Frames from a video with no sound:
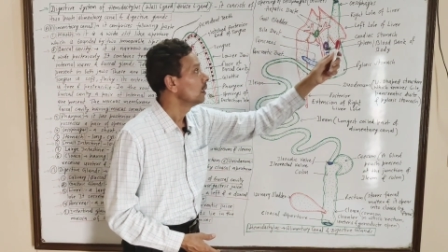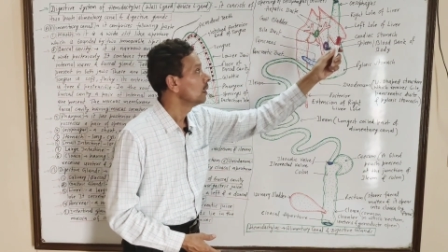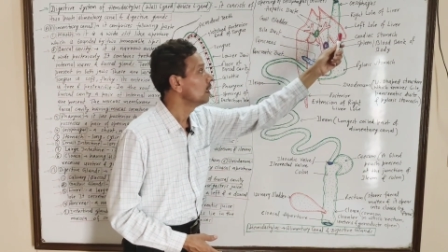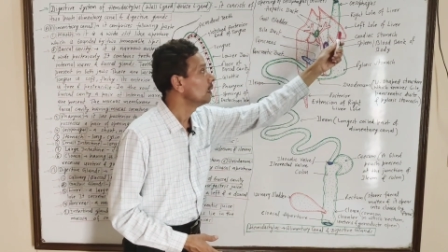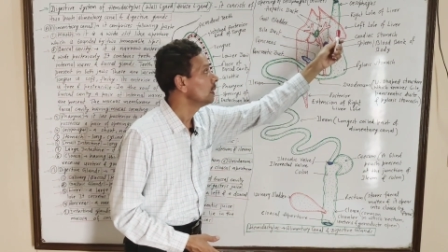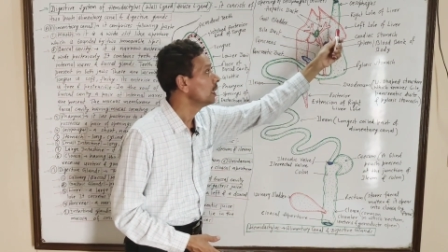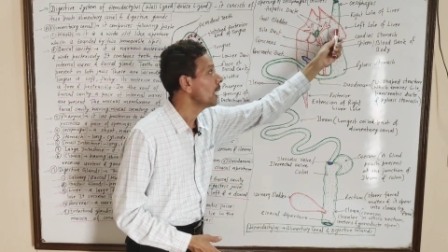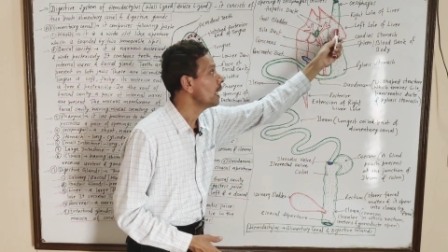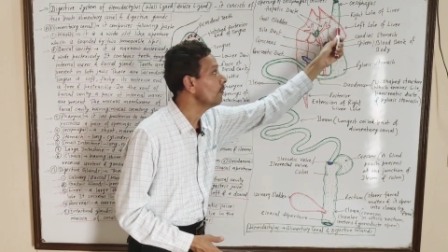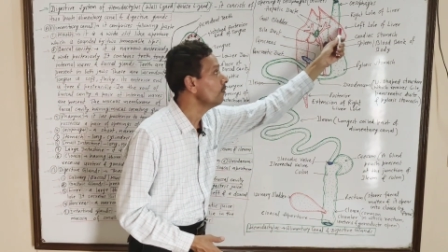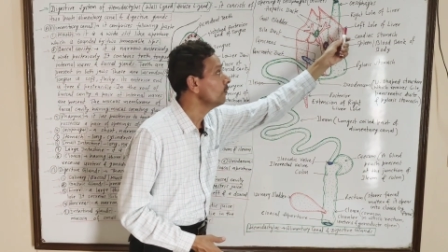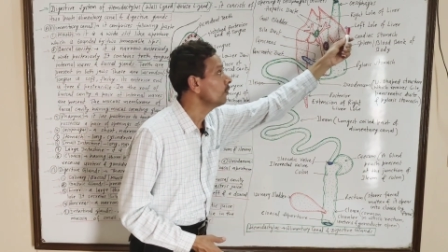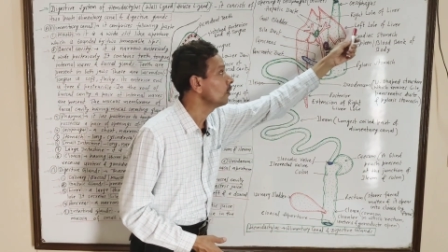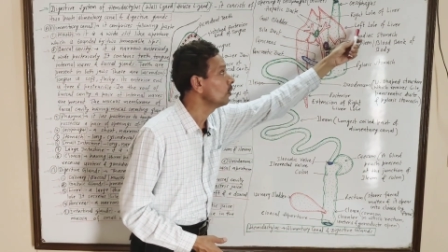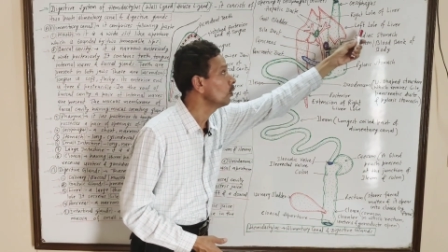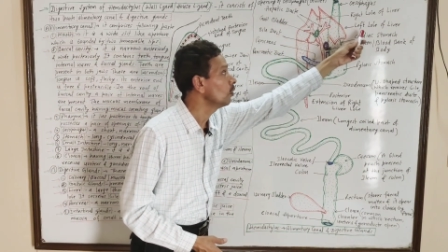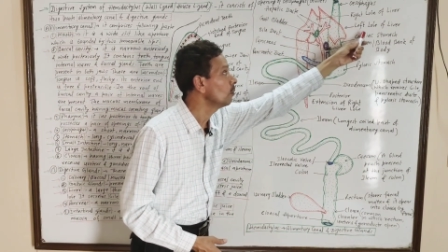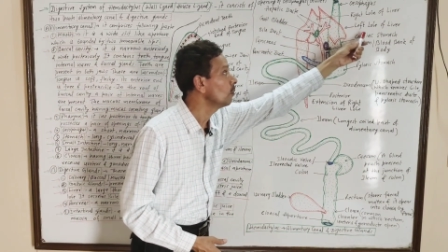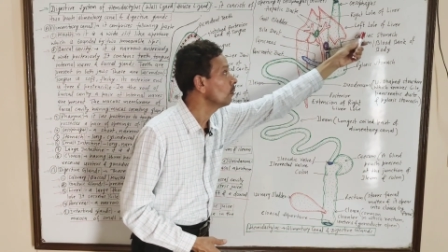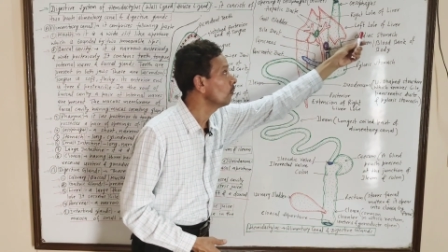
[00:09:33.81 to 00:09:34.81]
left
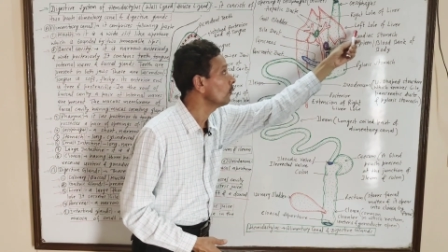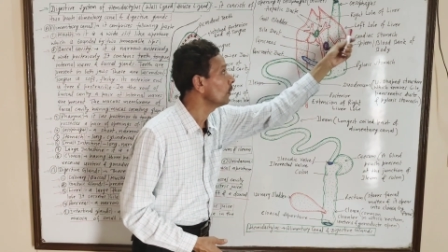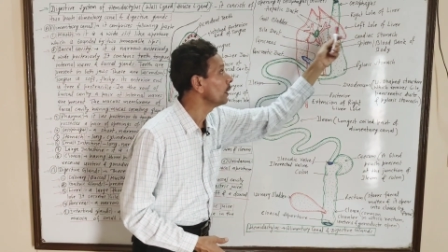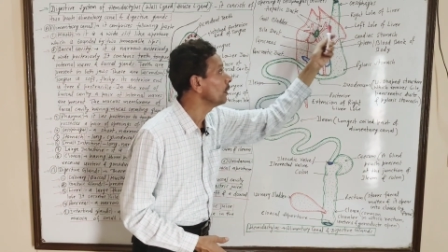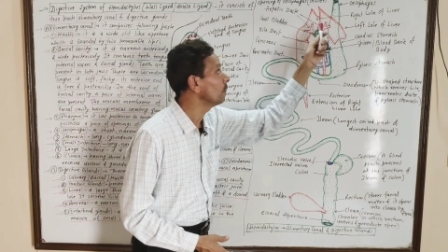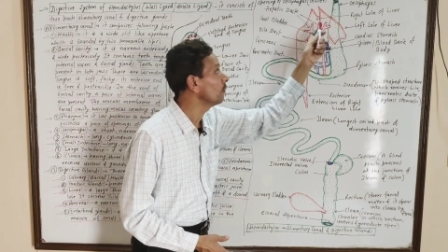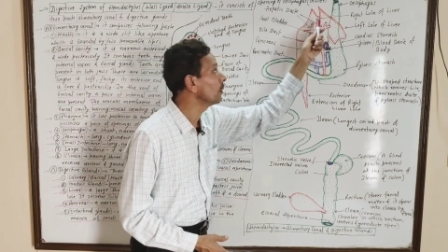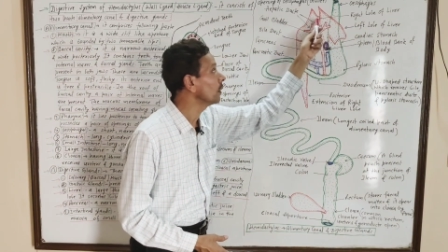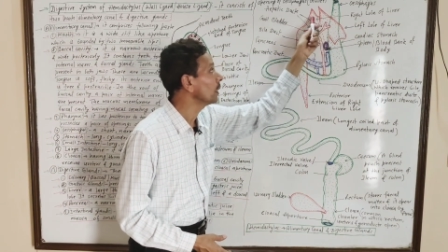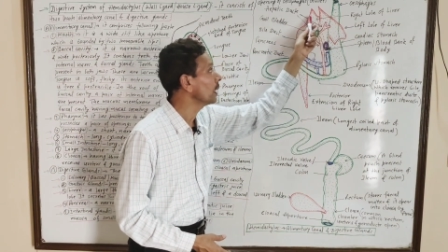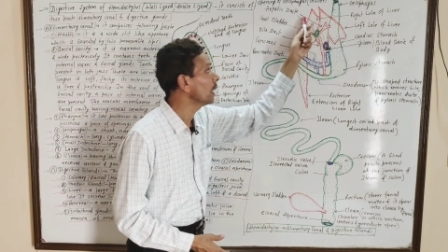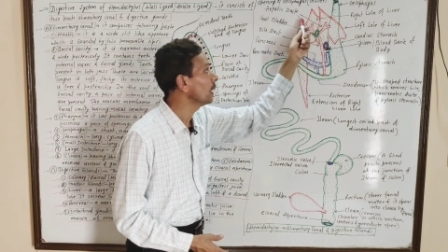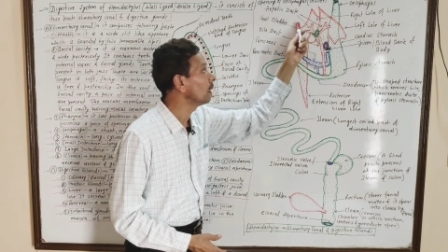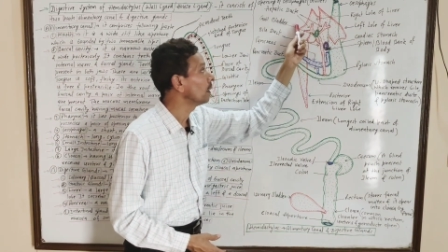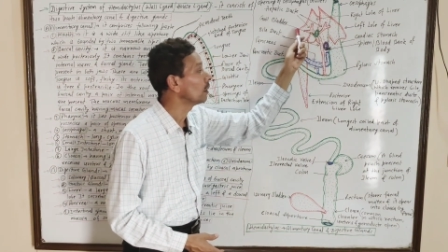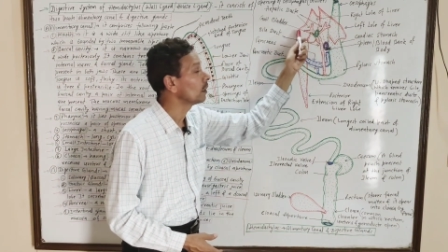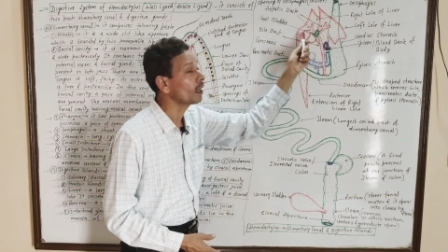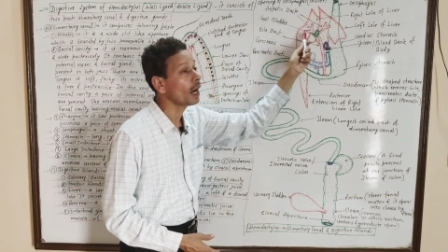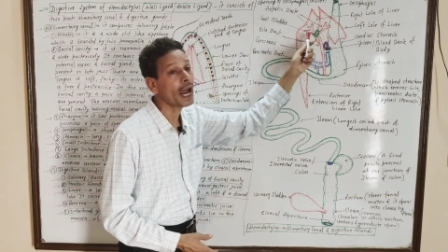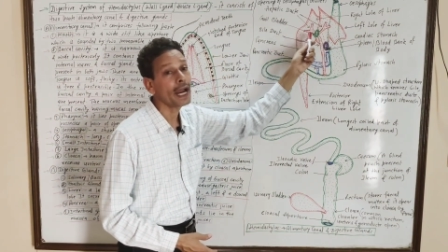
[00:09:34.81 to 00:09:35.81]
lobe of liver
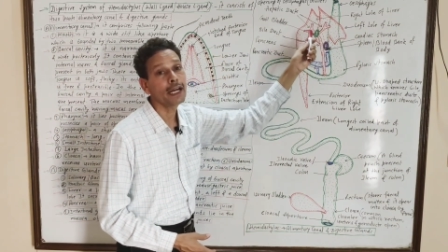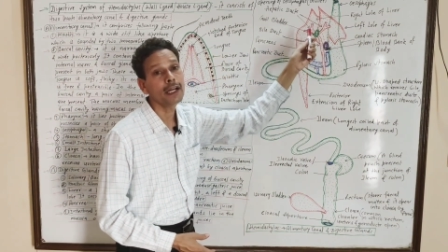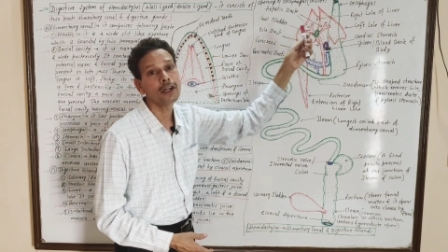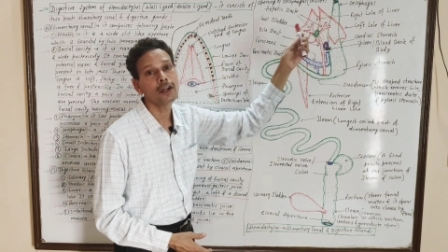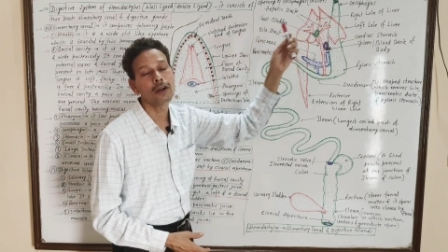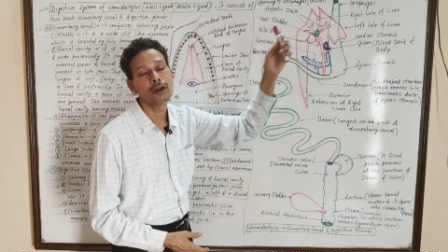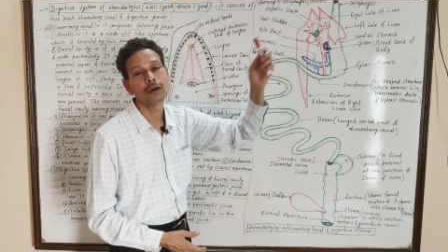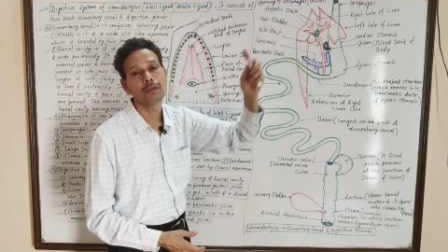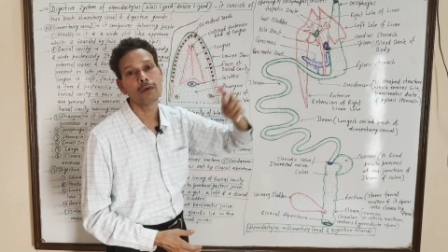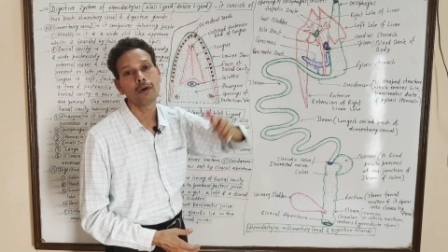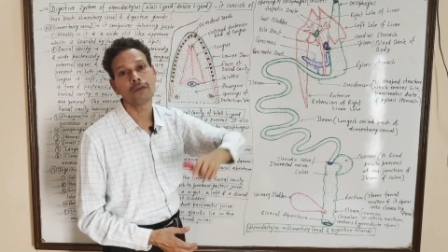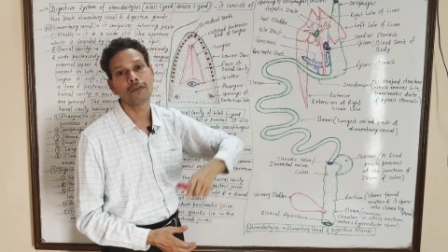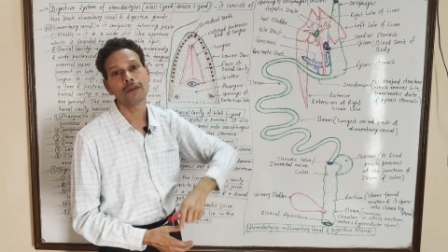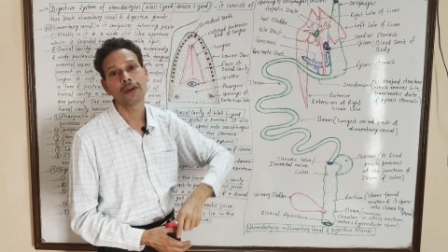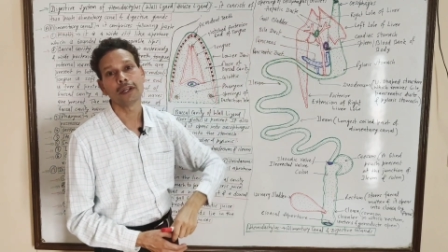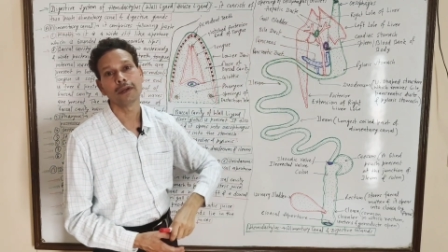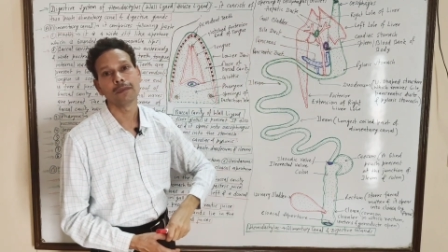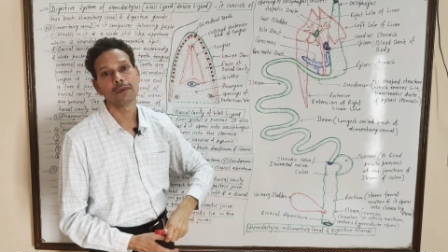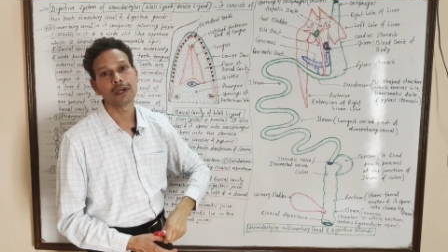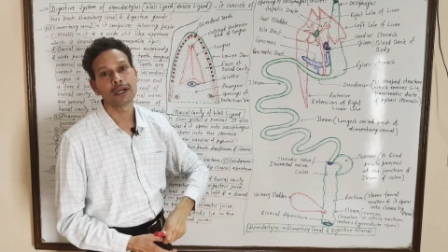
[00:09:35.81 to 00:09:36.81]
and right lobe of
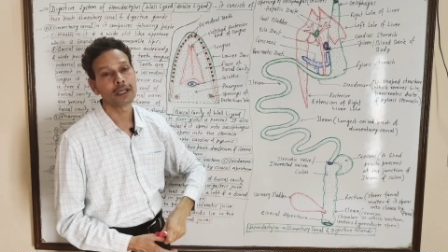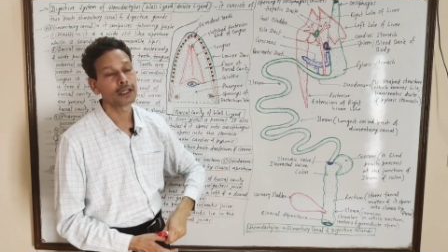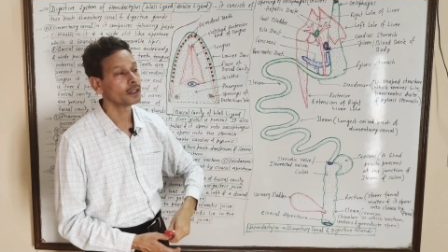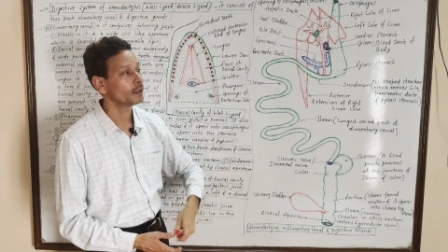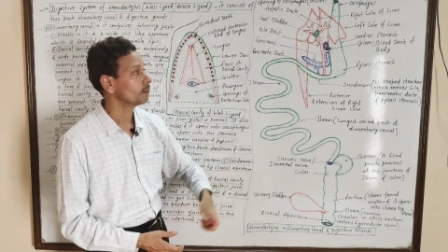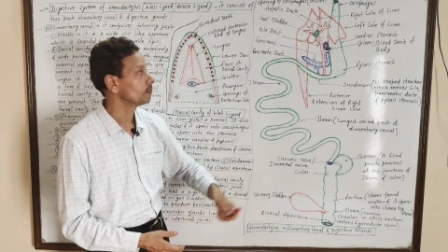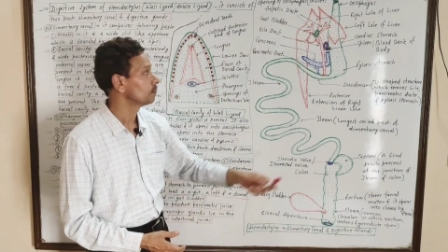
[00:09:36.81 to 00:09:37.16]
liver.